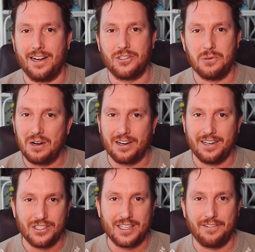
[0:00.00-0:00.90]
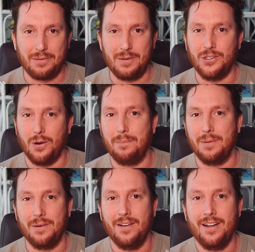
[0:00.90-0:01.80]
extra work and just having me show
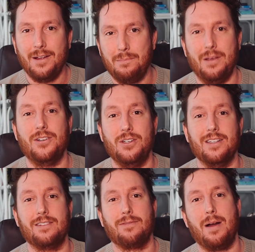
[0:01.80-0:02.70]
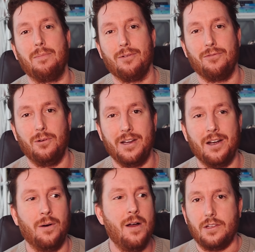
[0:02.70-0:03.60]
up and be able to shoot this for my portfolio.